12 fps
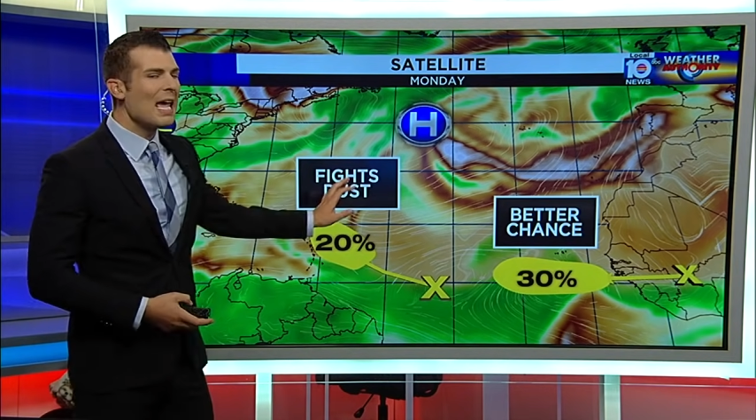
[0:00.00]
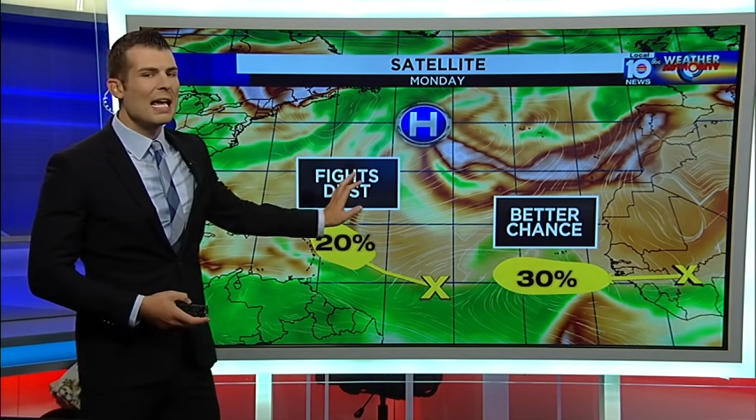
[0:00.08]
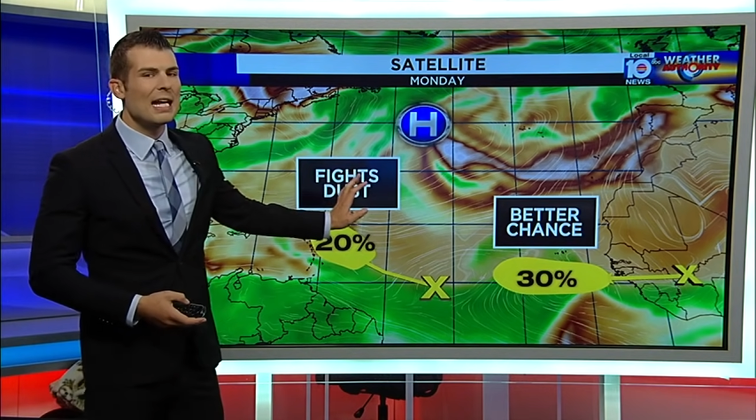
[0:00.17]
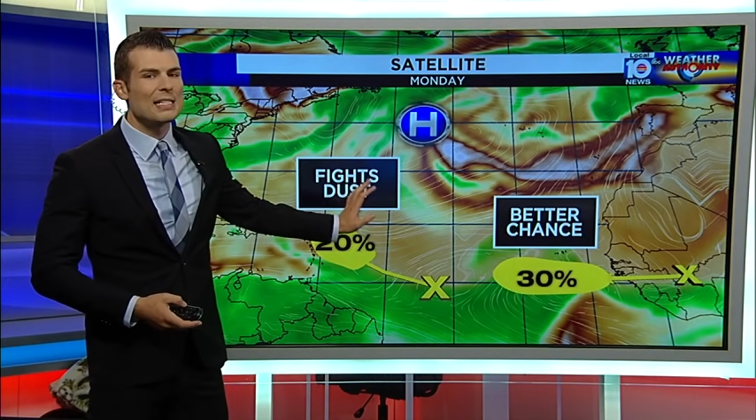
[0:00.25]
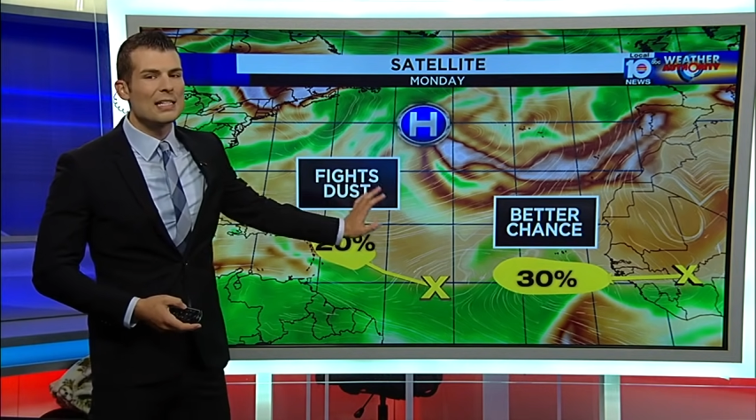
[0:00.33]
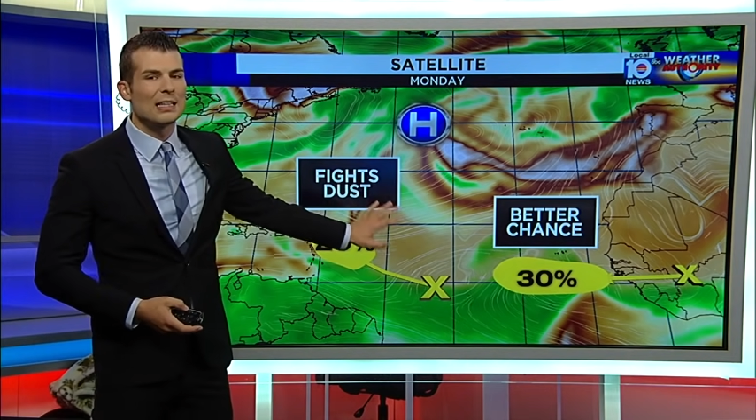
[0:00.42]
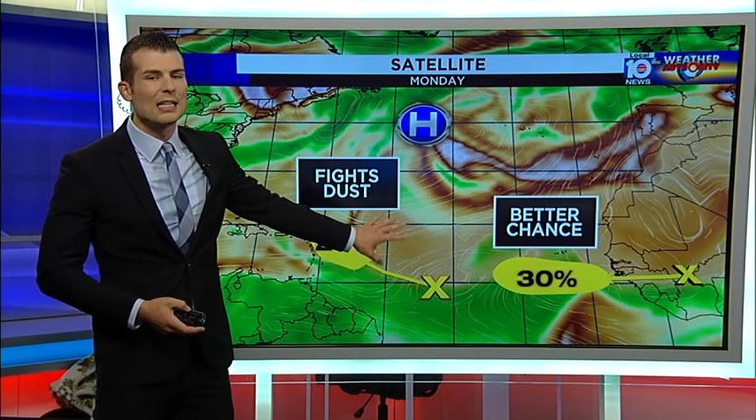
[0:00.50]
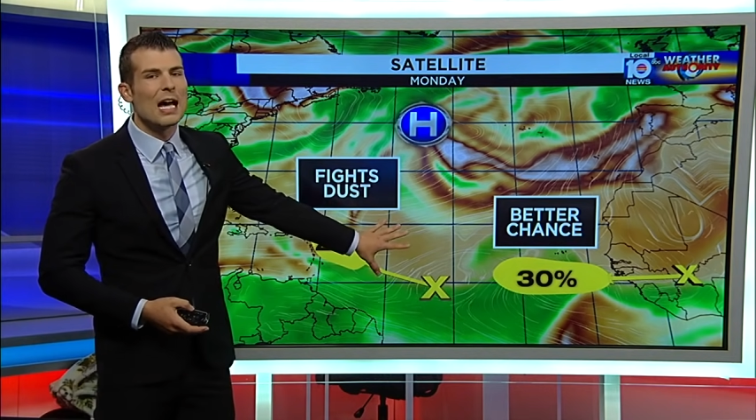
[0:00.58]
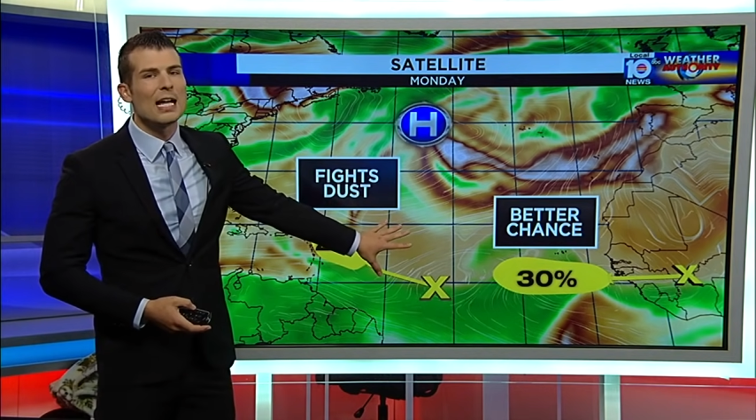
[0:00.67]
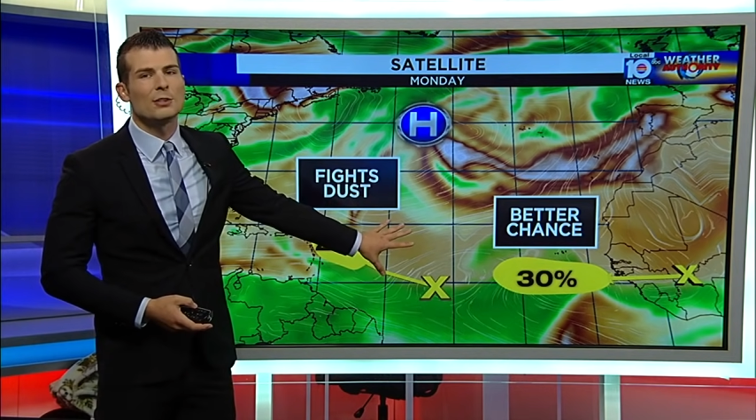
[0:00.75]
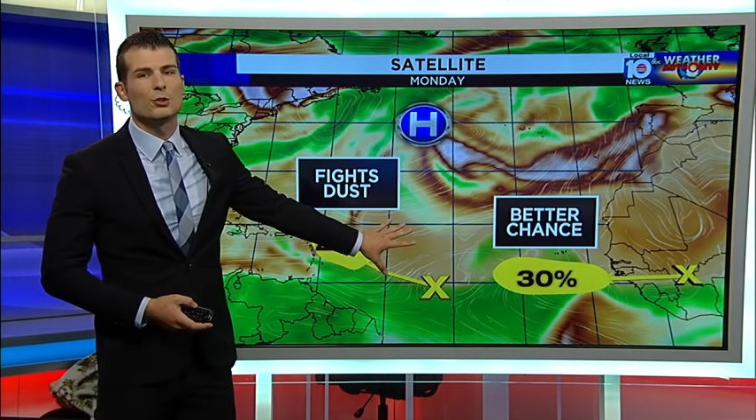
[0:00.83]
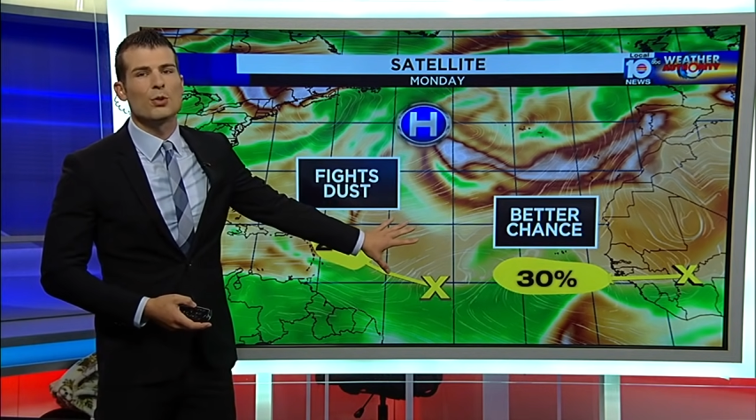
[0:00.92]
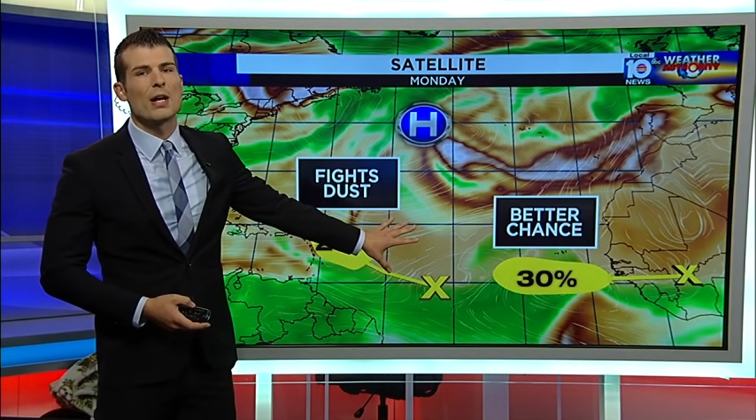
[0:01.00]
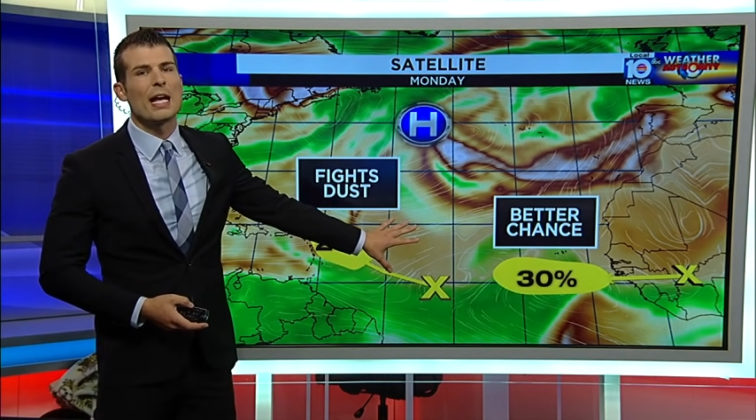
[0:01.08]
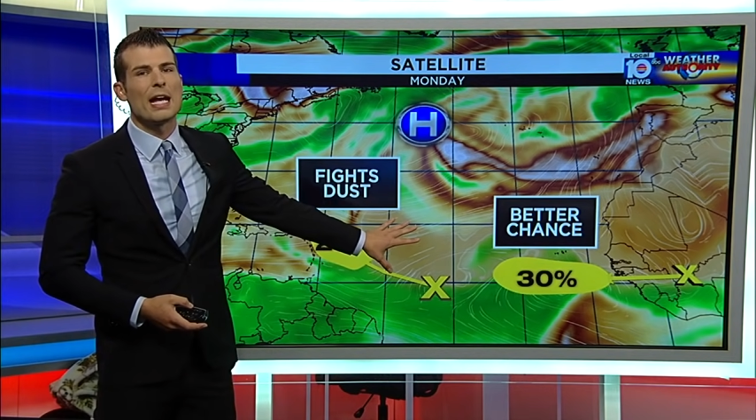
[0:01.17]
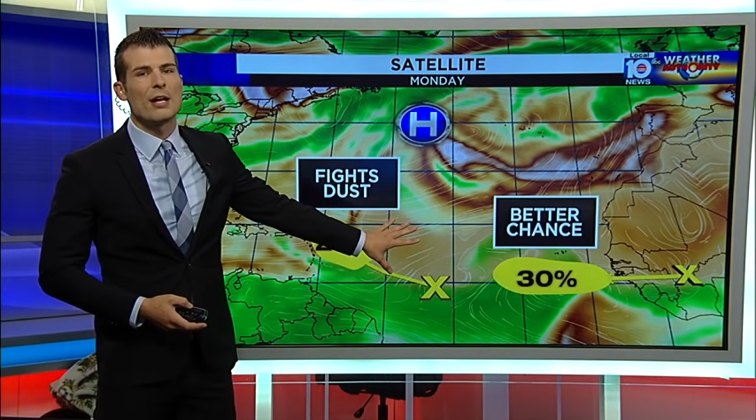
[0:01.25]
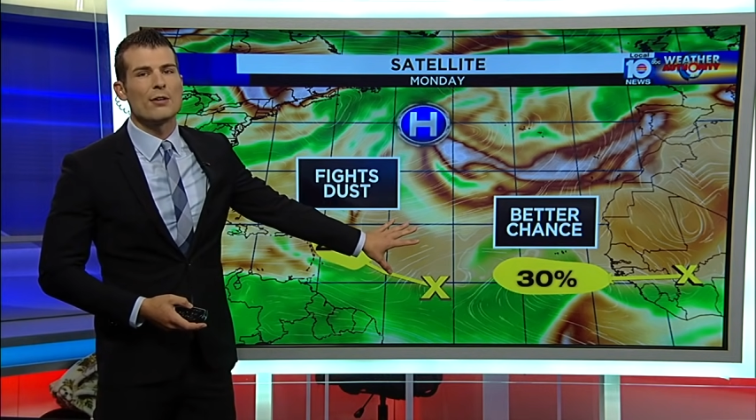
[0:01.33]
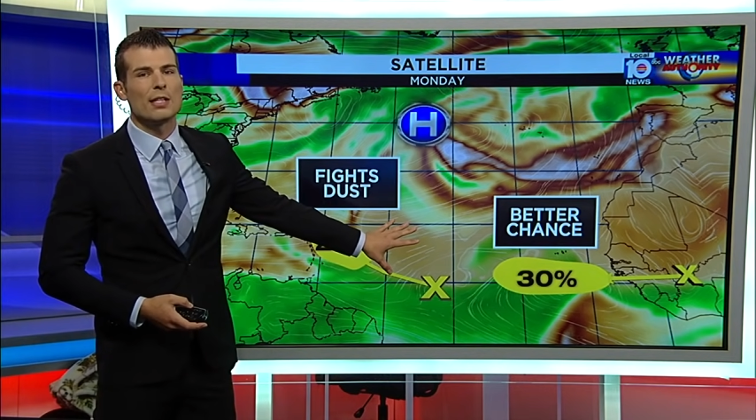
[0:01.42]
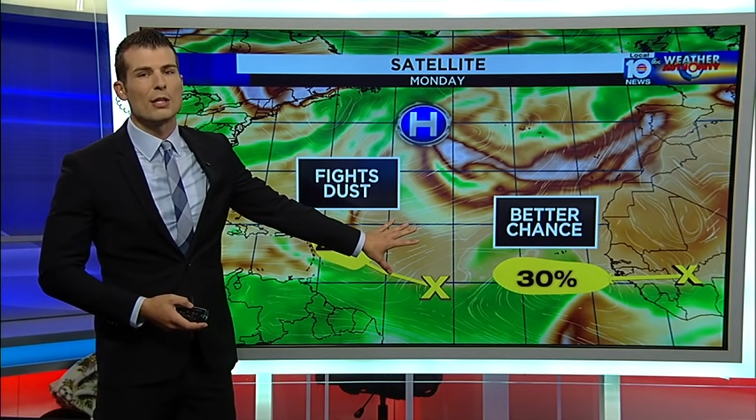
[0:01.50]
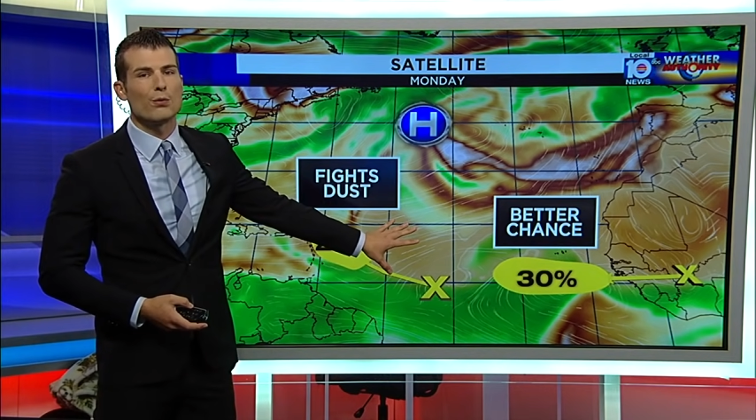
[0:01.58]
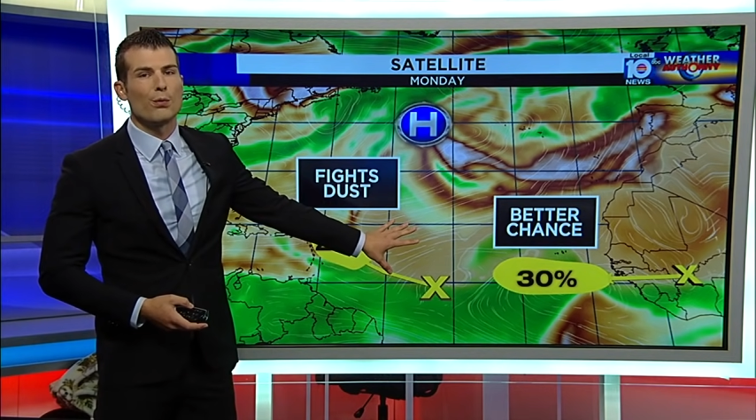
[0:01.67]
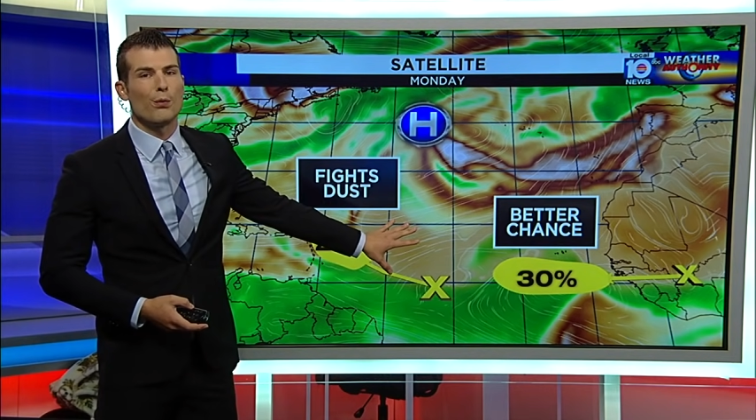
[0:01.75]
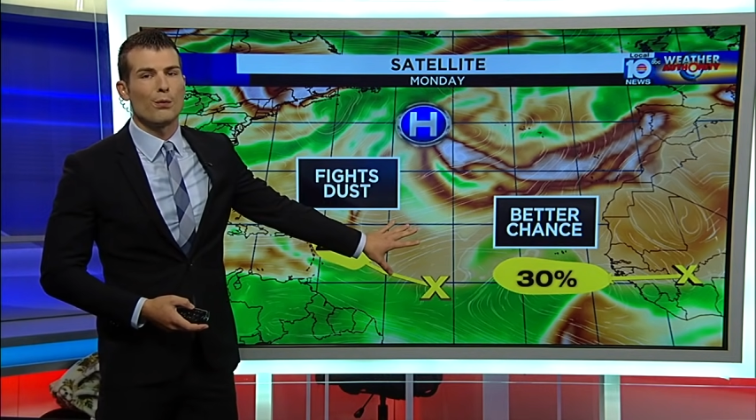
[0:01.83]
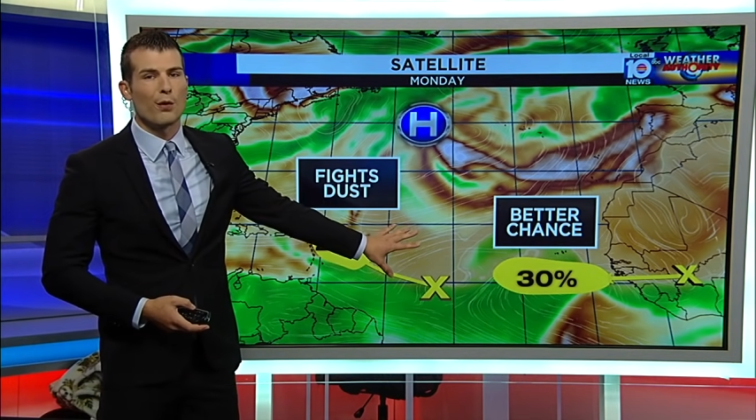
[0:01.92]
It has a lot of dry air to get
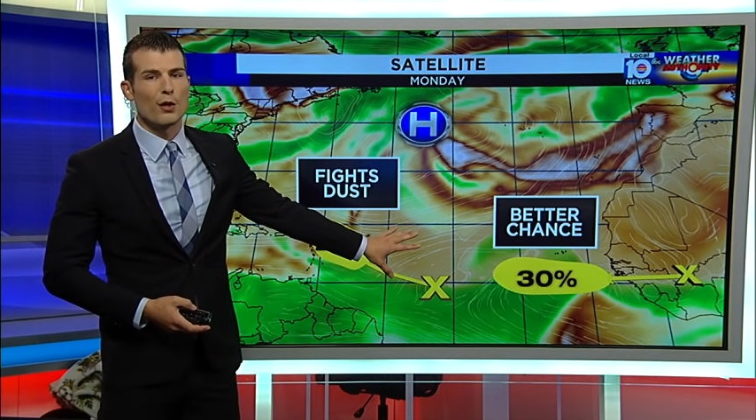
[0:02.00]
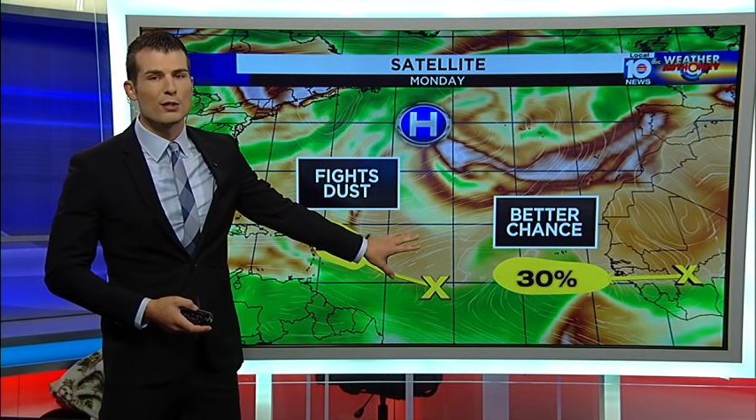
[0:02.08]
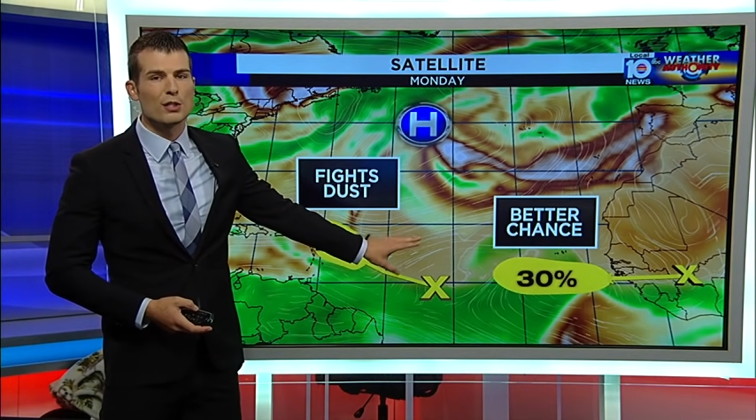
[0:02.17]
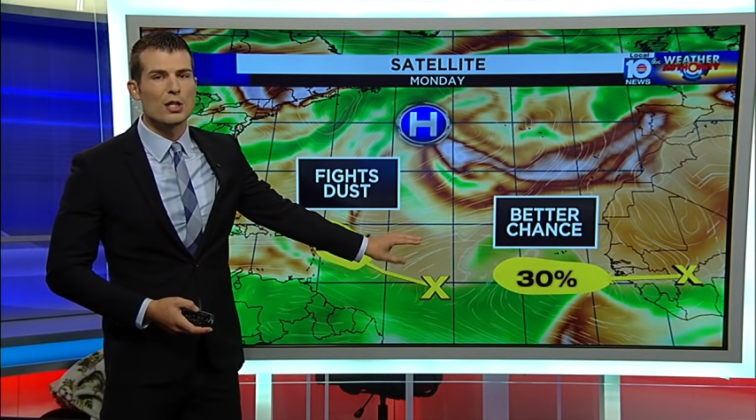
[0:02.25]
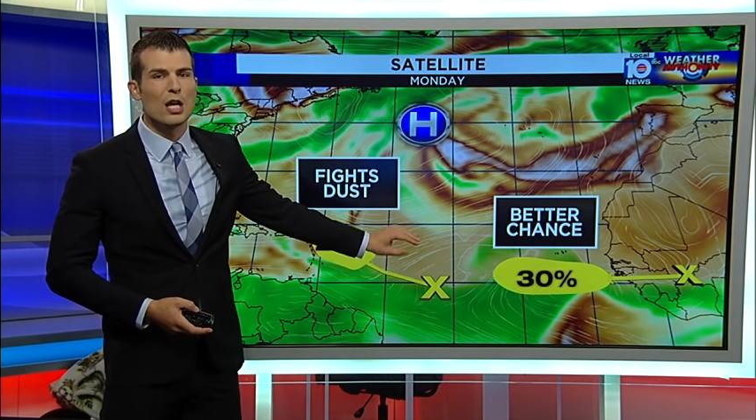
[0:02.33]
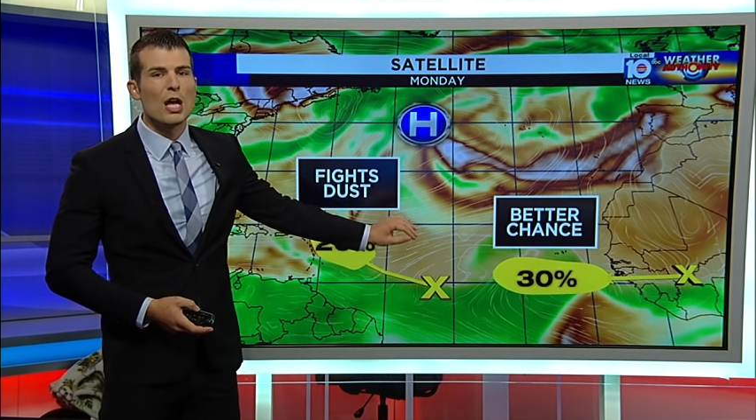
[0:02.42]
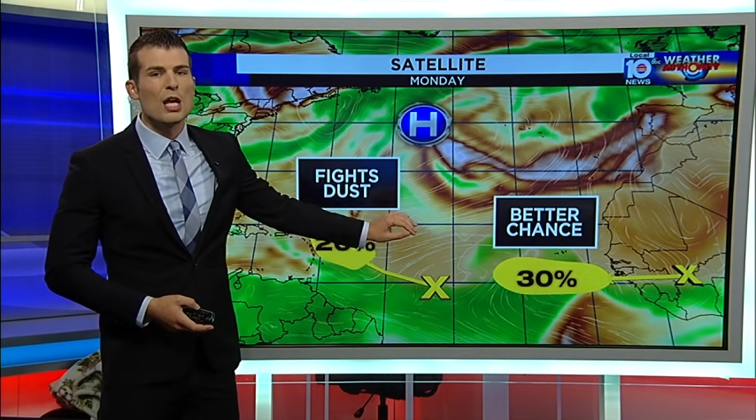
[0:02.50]
through first.